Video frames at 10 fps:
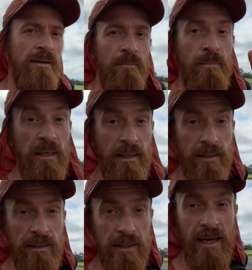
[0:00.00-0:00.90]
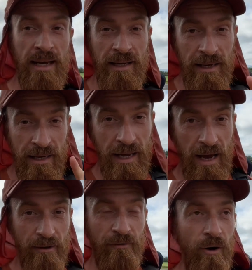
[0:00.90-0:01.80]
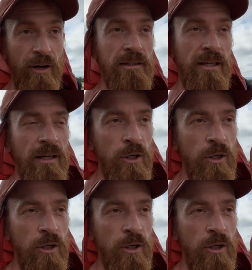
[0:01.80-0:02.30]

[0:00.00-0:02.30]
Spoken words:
please avoid